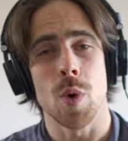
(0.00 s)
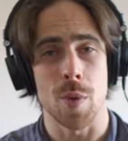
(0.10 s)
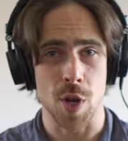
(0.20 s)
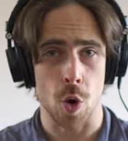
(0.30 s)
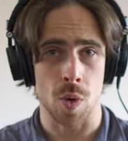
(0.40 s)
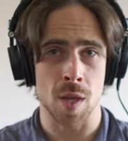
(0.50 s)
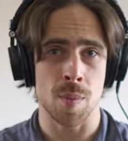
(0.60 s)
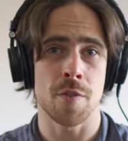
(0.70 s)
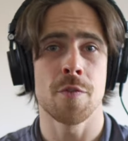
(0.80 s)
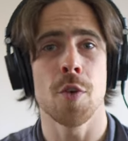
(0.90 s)
where we go a
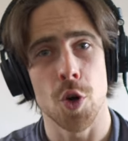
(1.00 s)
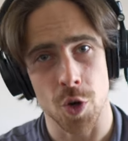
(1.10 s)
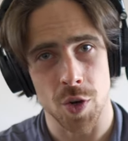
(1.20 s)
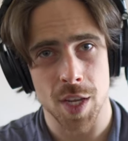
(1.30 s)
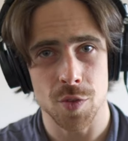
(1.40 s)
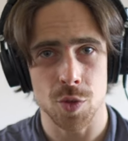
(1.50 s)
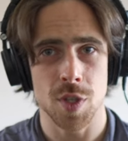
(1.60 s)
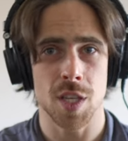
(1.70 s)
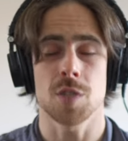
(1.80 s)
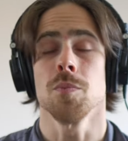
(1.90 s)
little bit further into
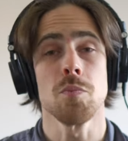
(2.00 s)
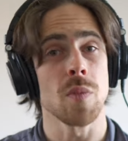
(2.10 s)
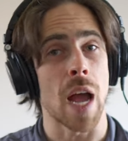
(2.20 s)
this.